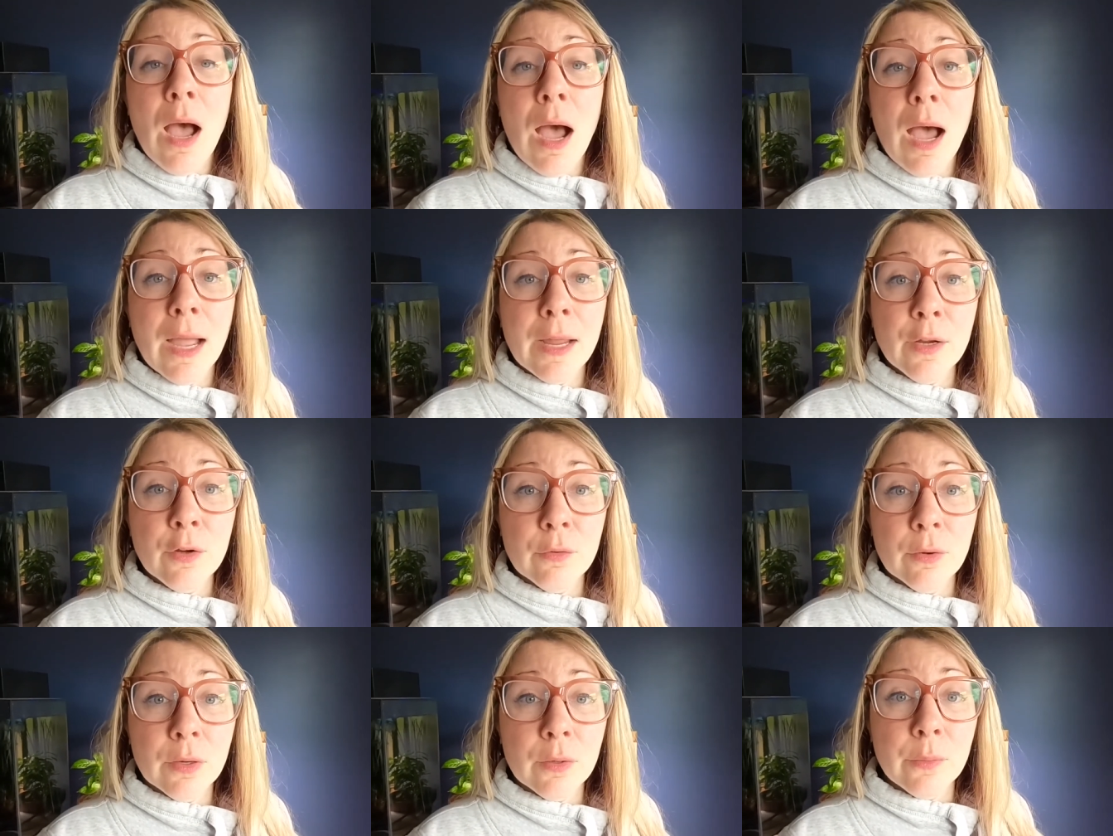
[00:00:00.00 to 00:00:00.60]
I
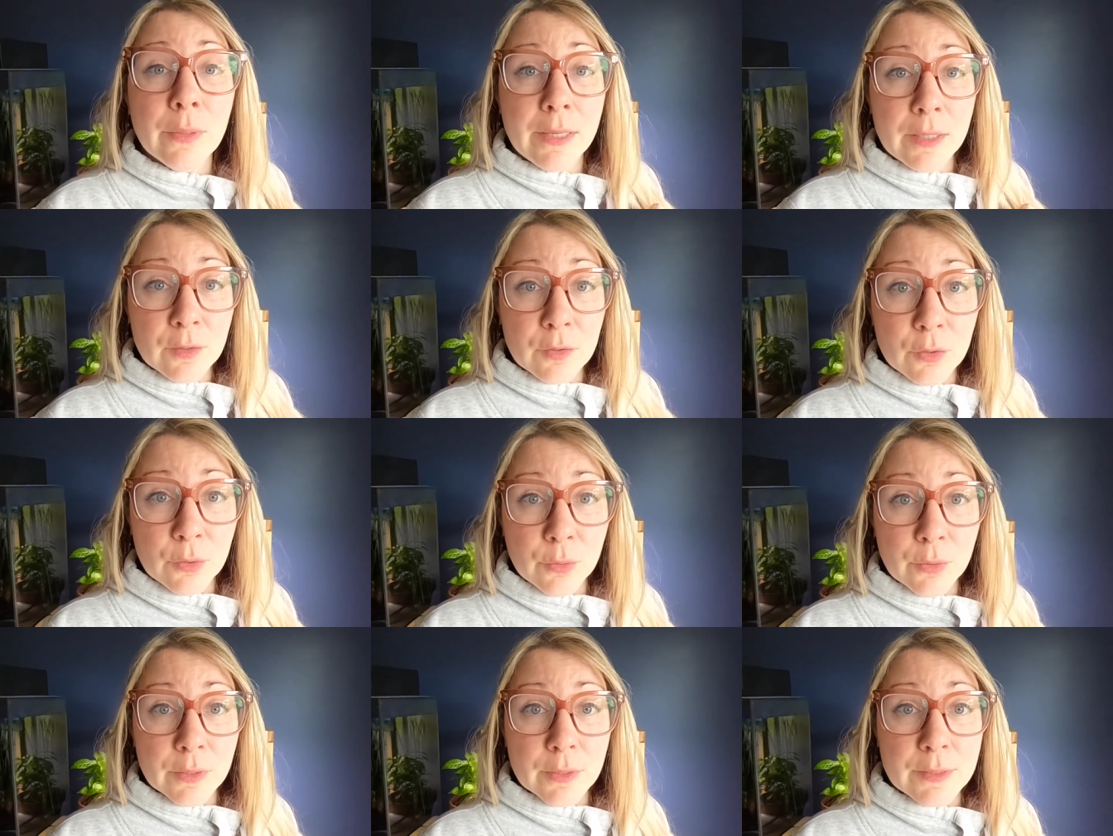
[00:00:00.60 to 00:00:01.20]
grow
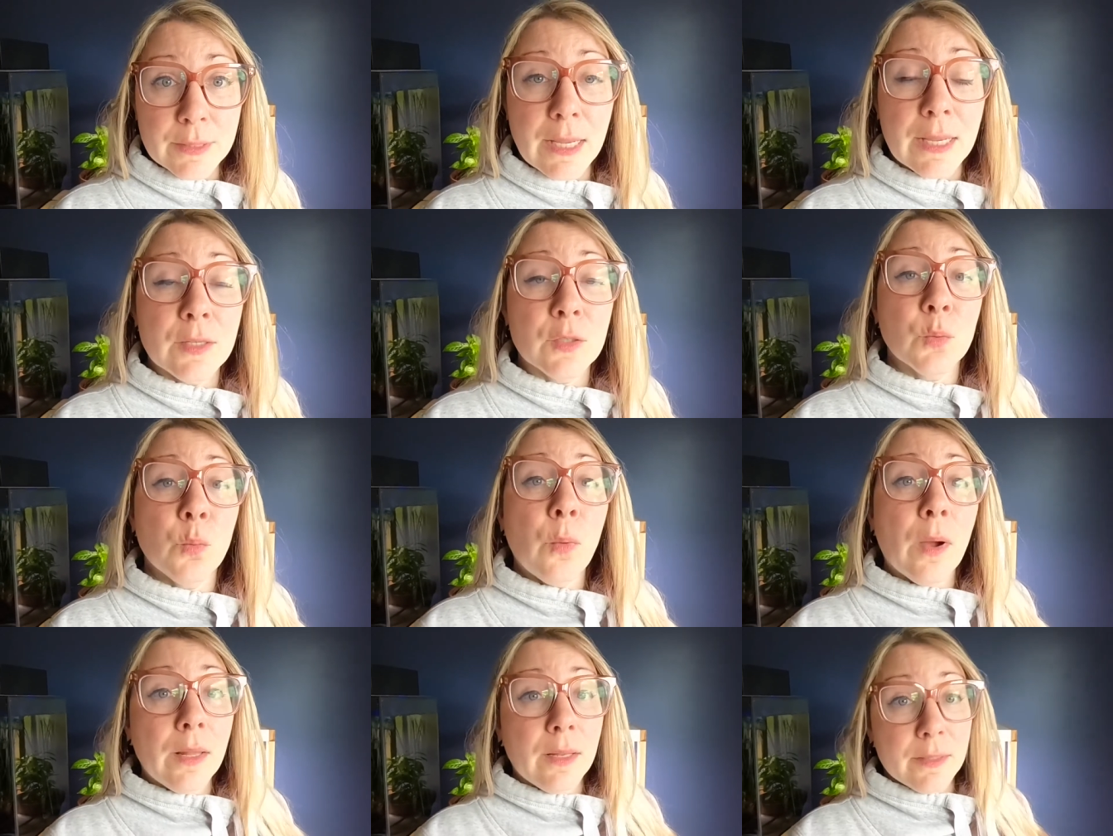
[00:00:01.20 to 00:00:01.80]
indoors
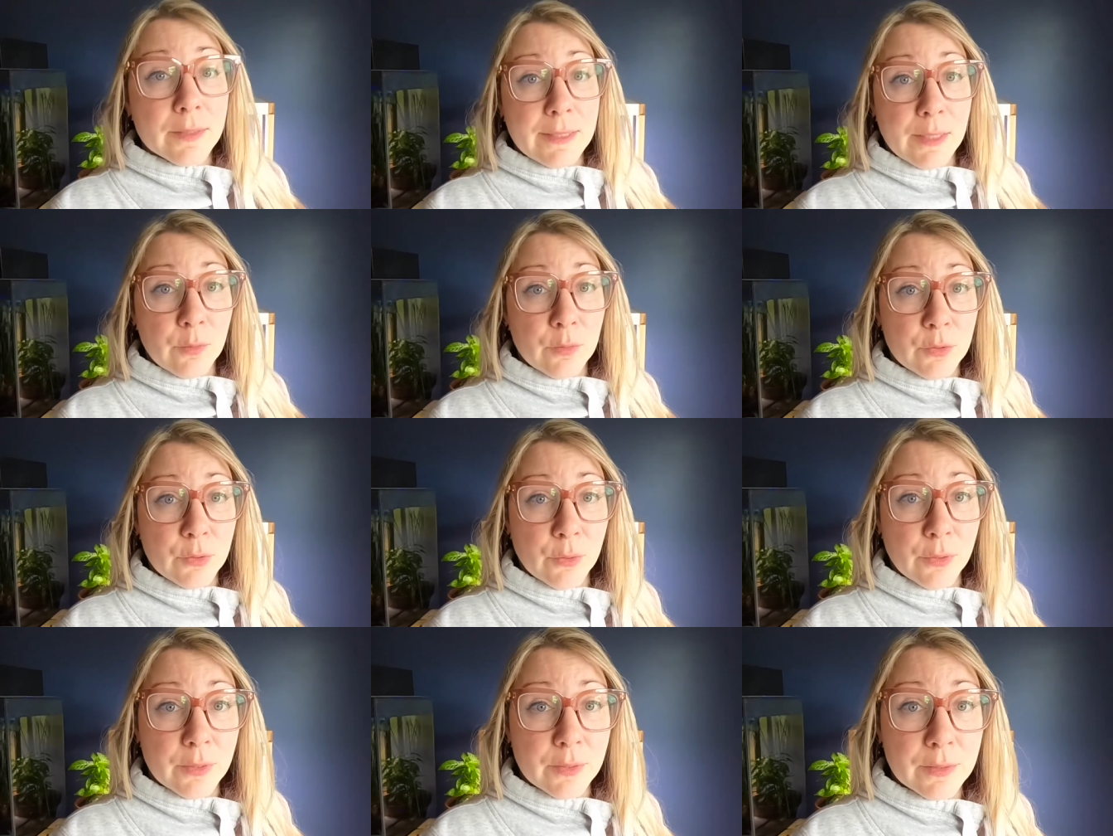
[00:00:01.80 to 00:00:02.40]
as well as
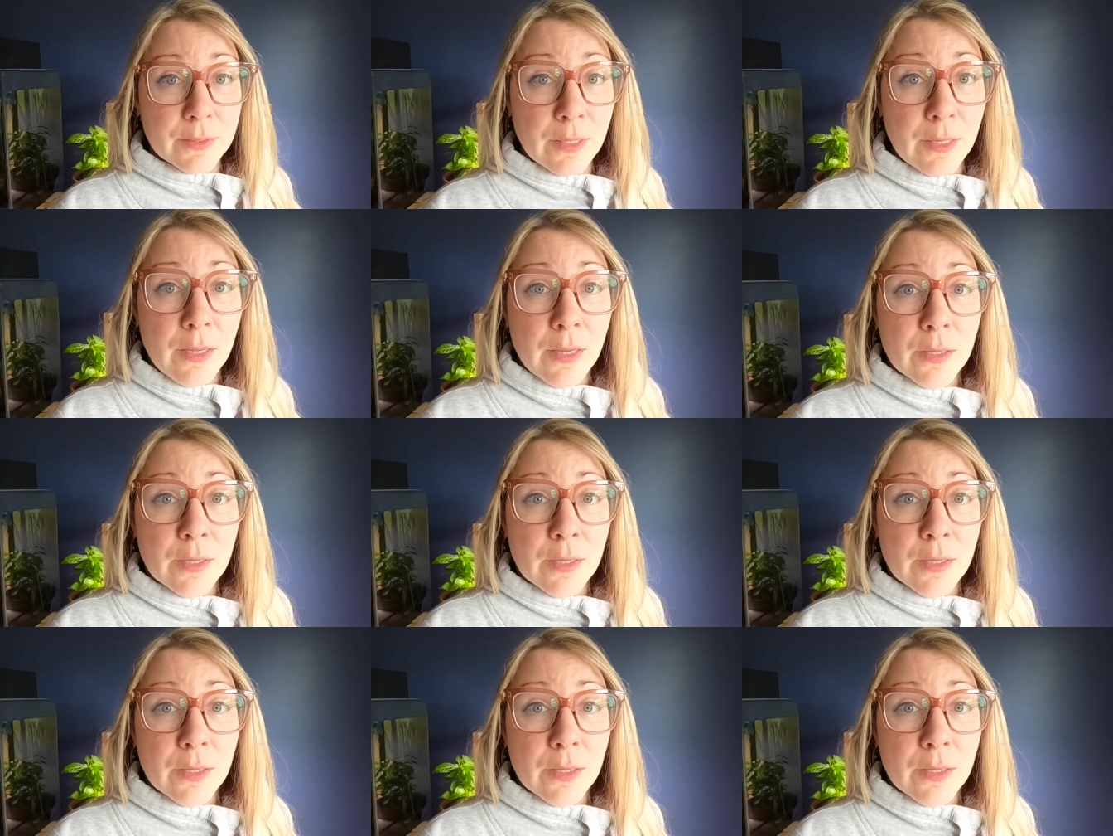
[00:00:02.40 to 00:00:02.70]
outdoors.